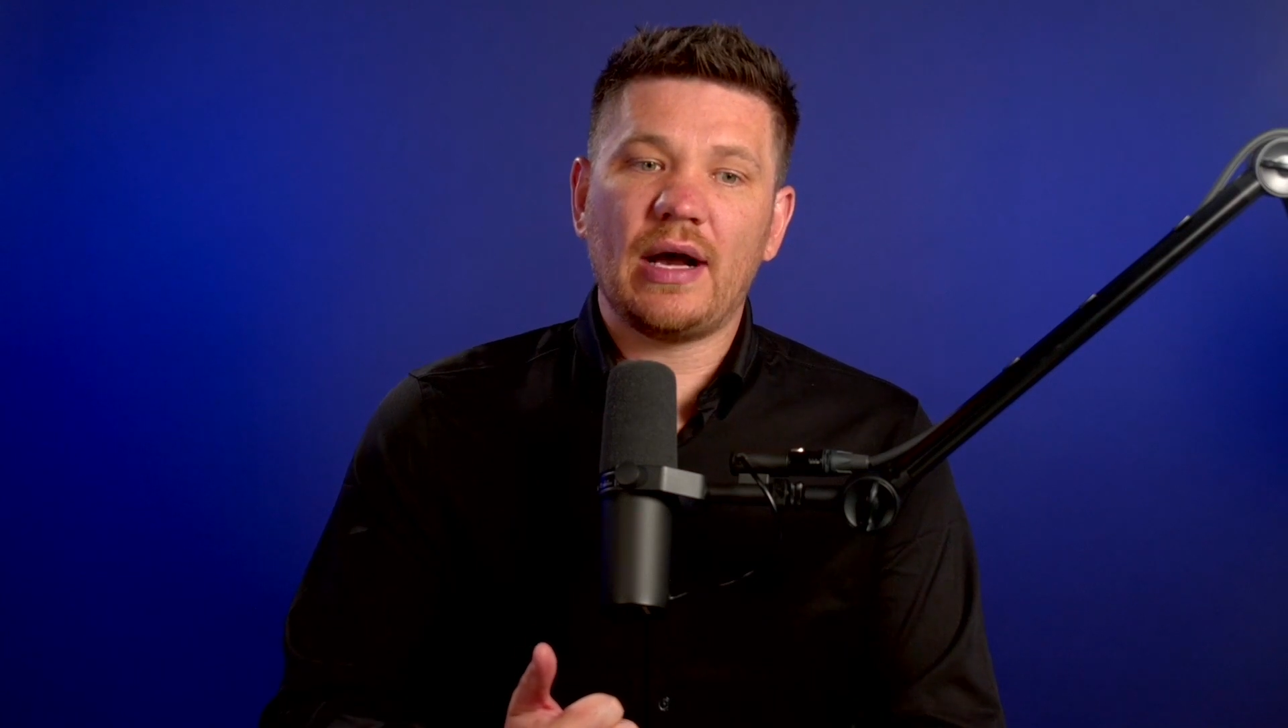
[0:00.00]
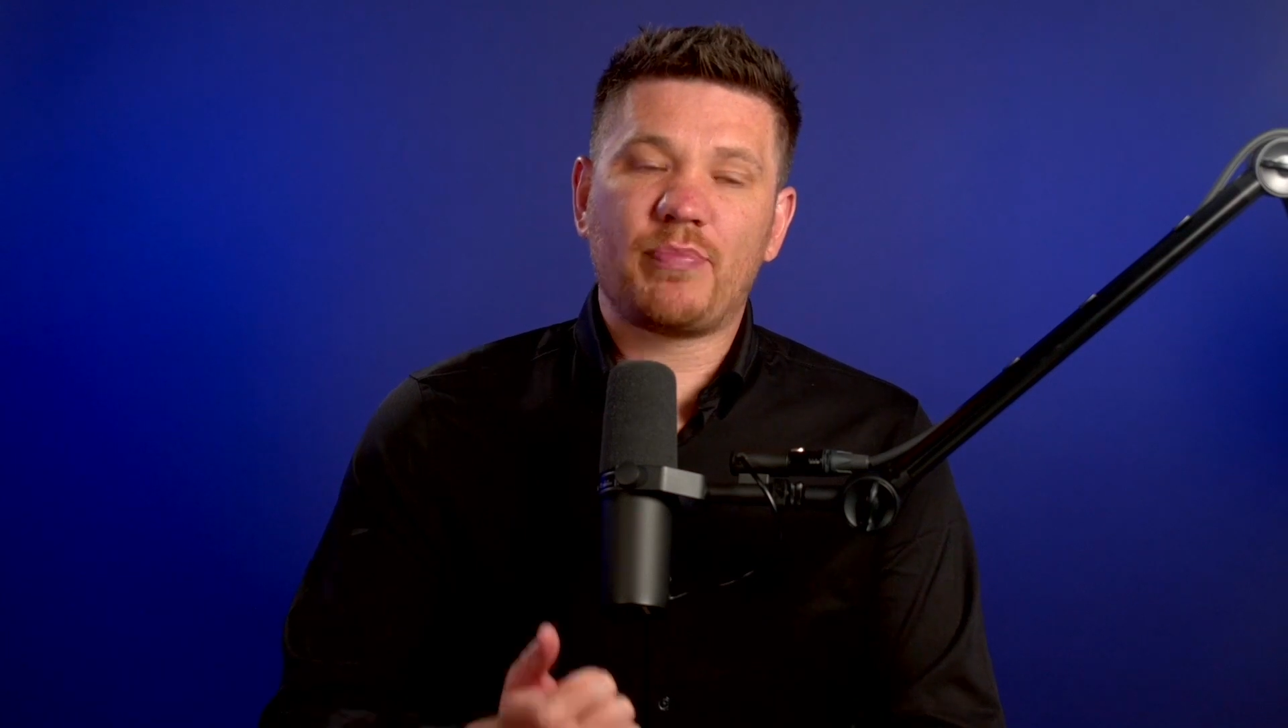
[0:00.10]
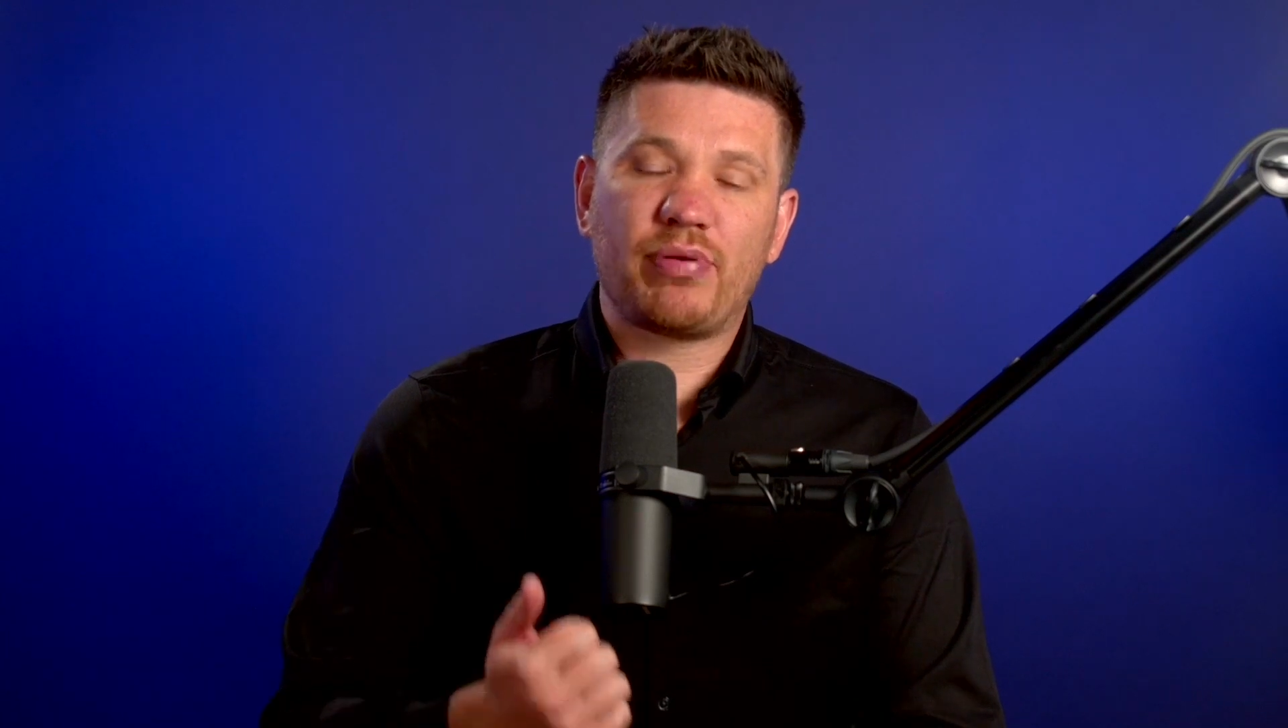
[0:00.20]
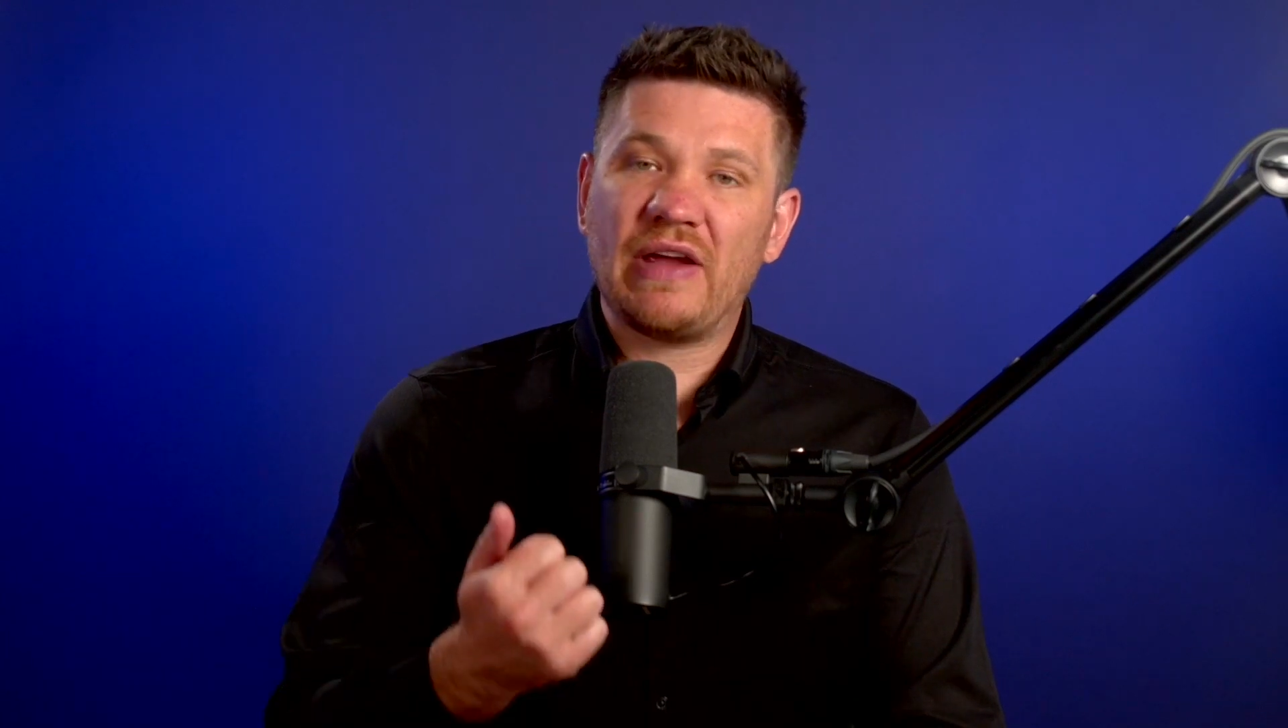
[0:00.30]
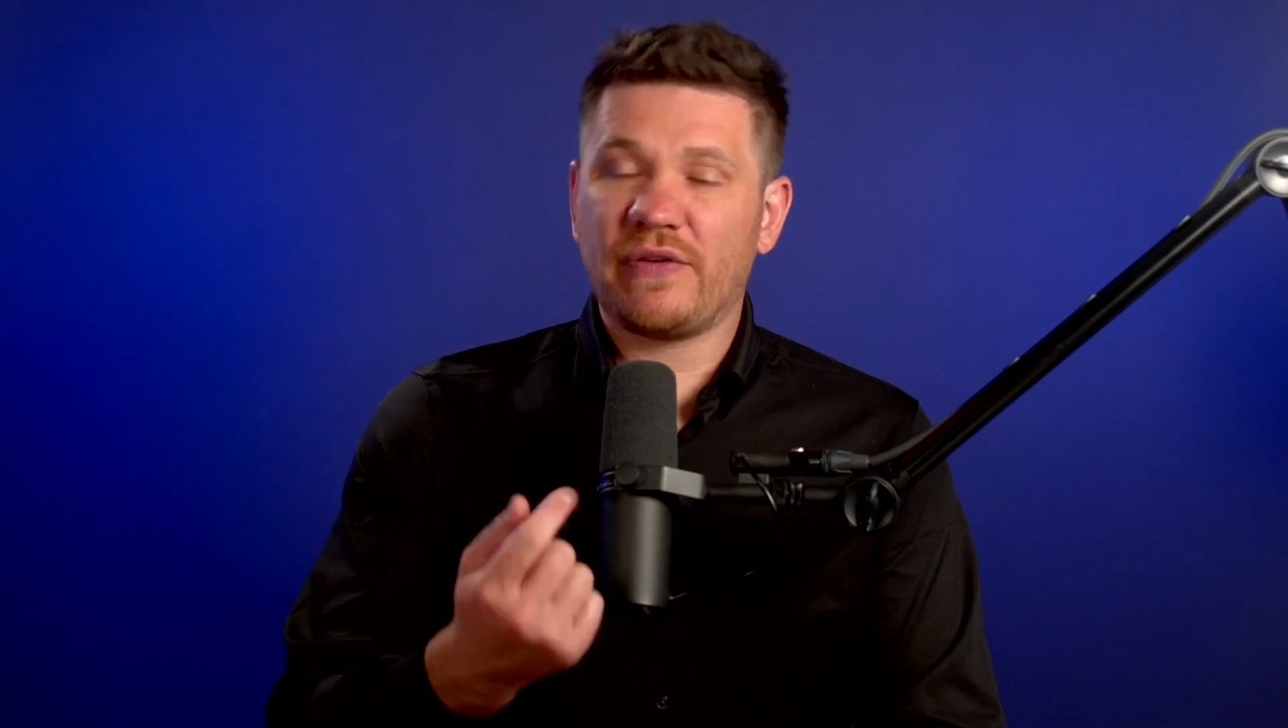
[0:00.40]

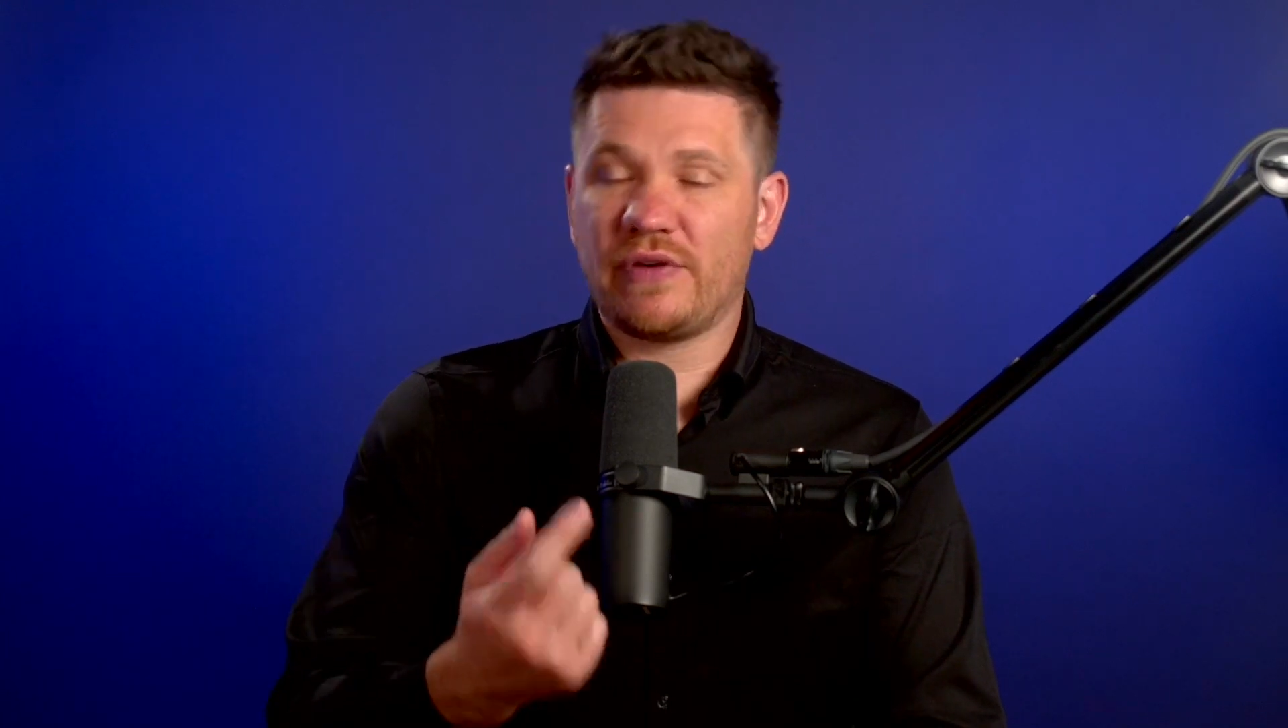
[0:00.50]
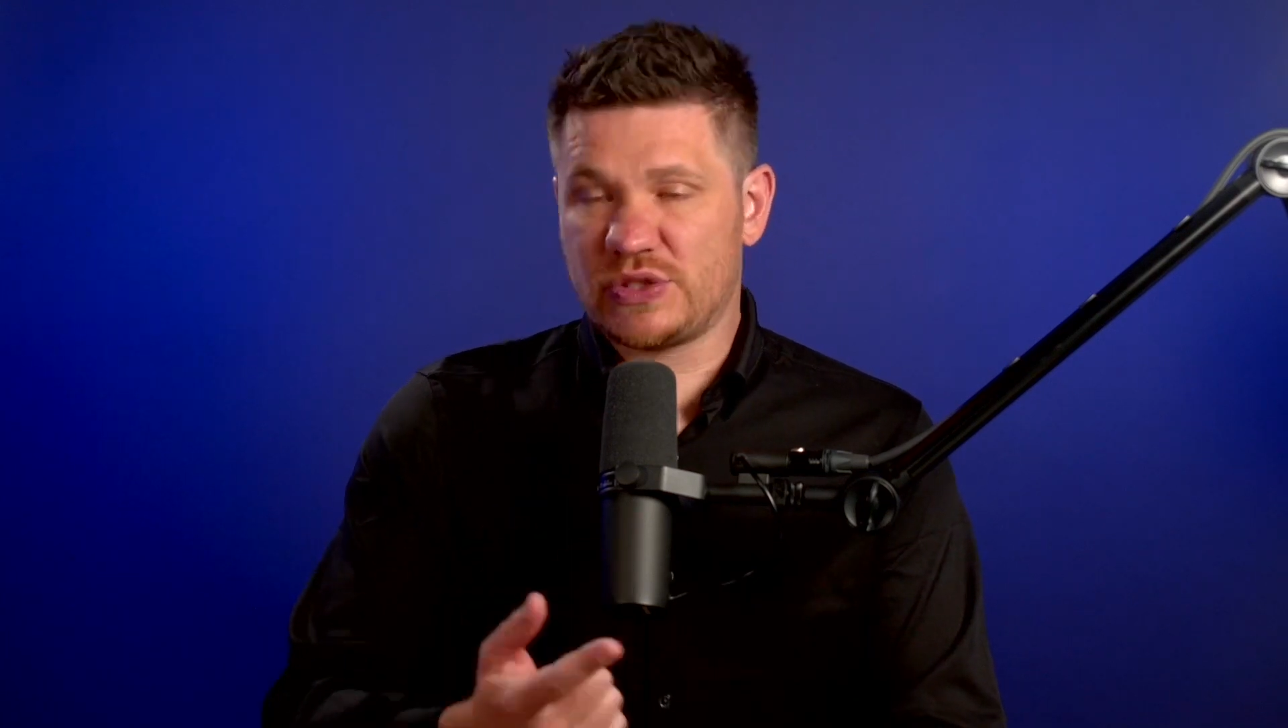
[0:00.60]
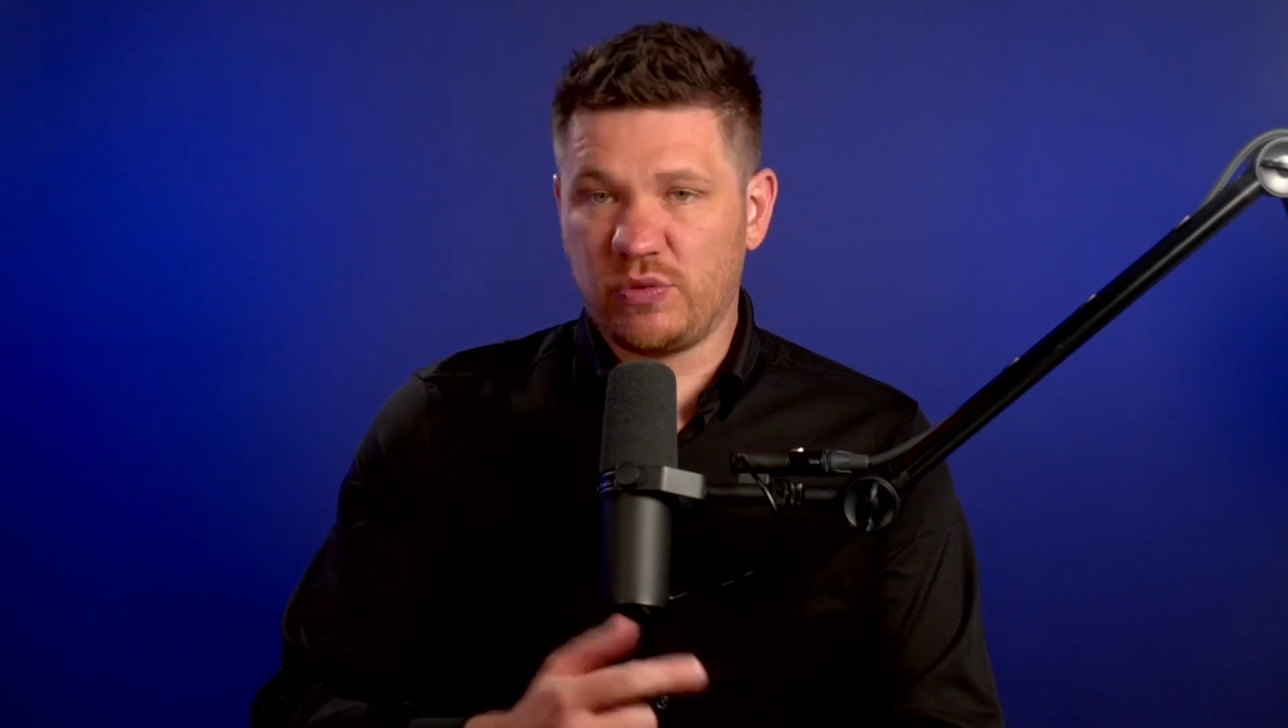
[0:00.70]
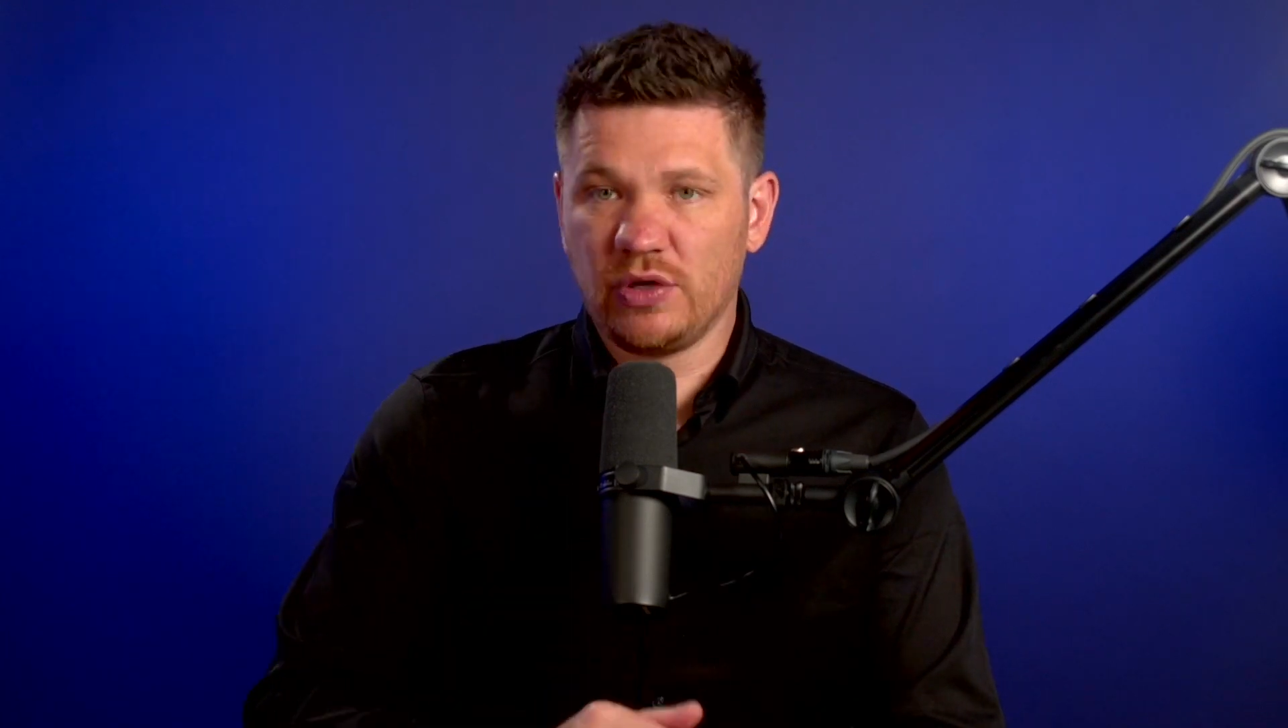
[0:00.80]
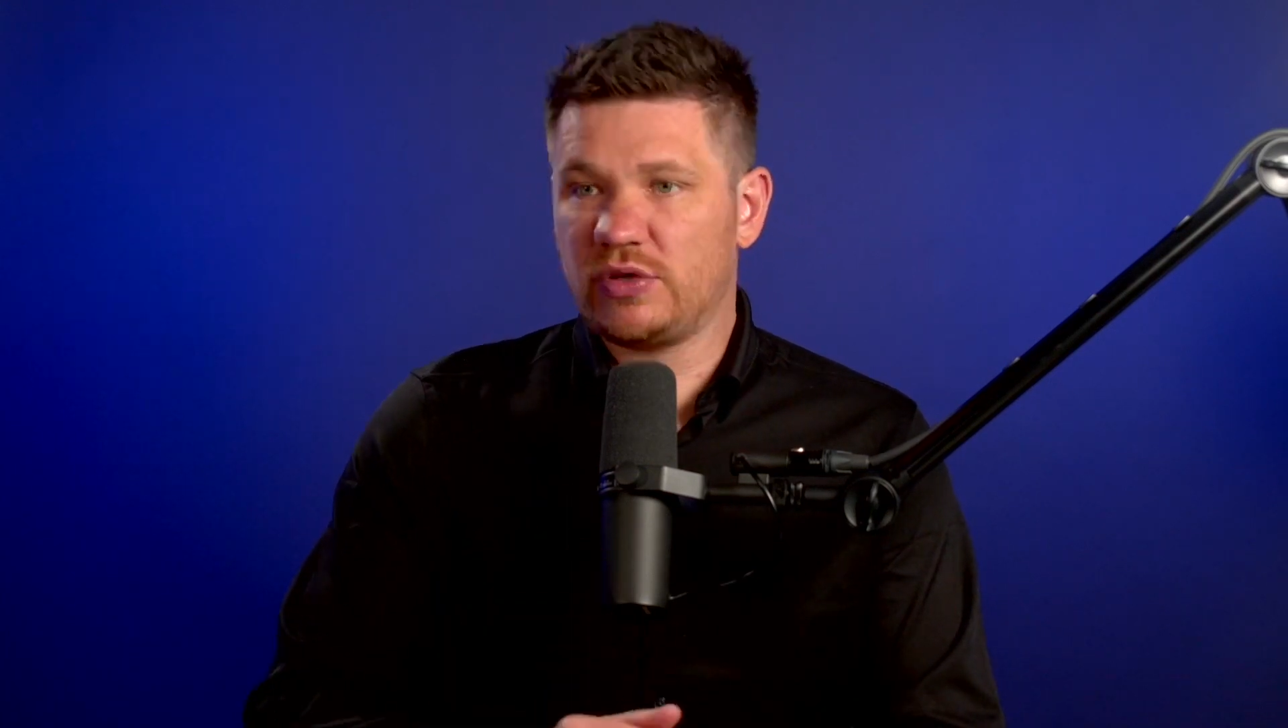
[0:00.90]
pray for
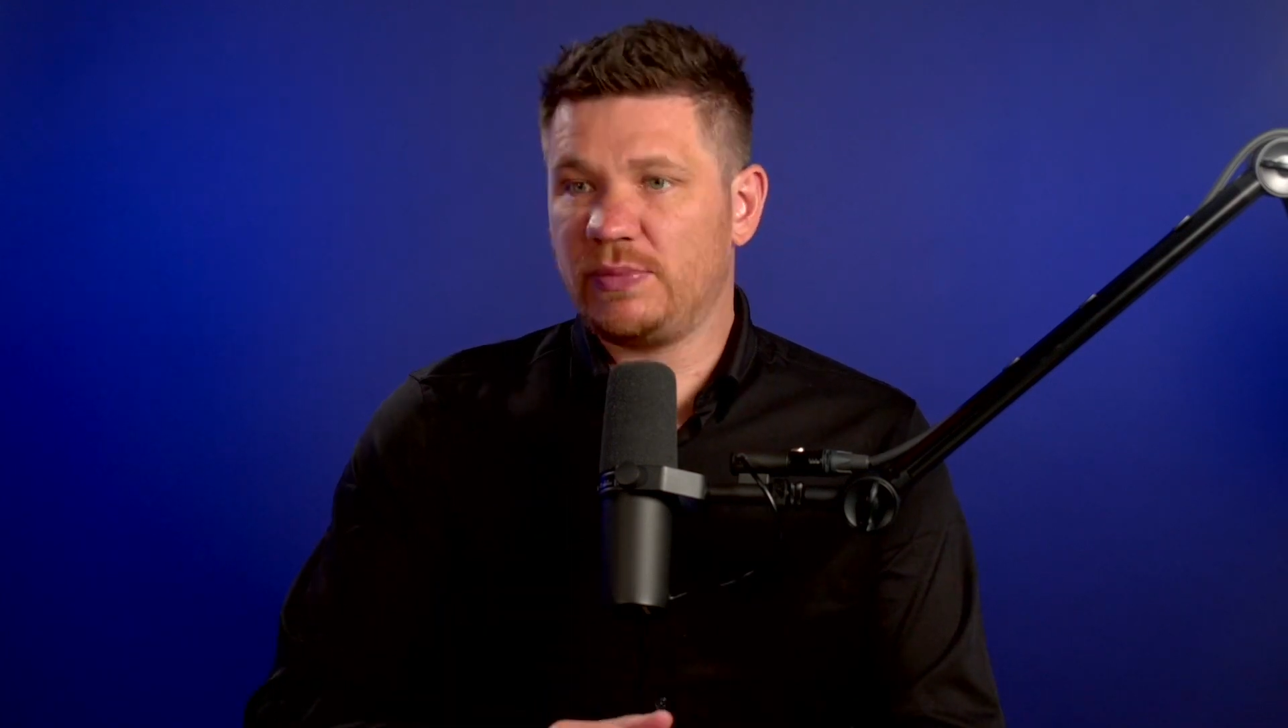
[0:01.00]
His will to